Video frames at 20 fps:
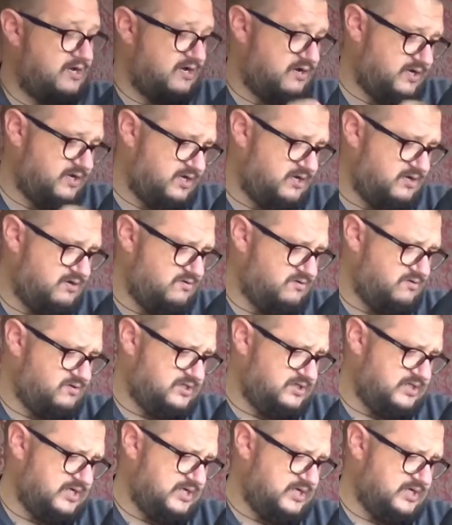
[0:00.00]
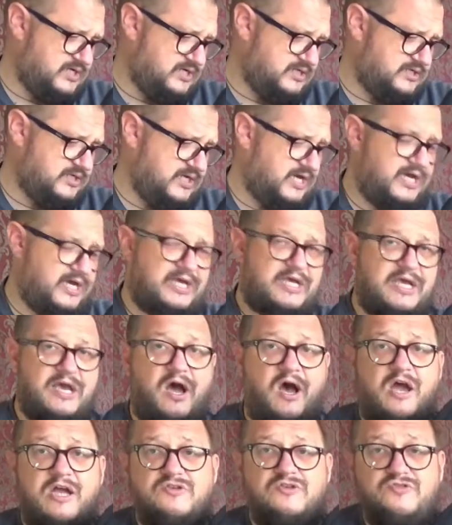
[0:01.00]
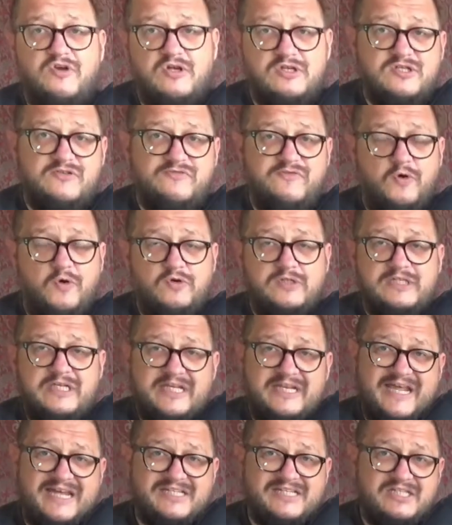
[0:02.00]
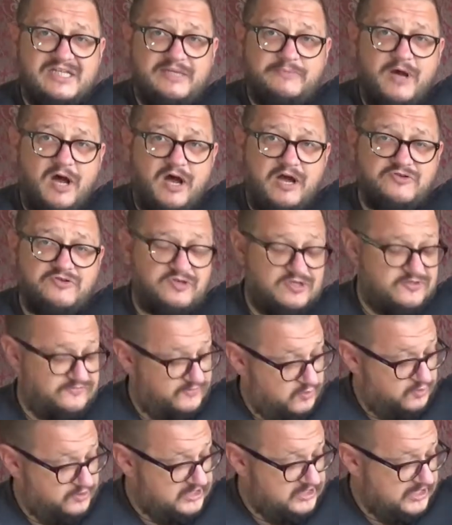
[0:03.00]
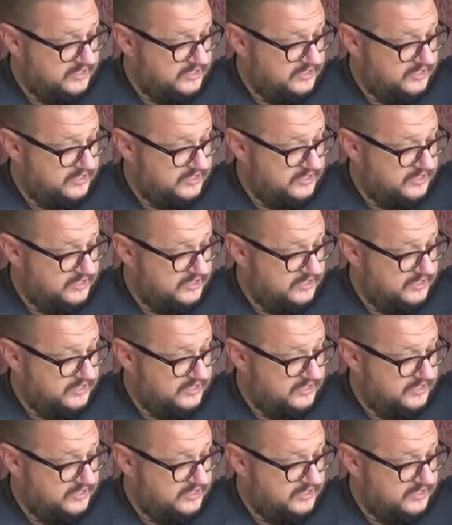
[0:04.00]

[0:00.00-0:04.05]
use is a Hydros 40, an X-Deep Hydros 40.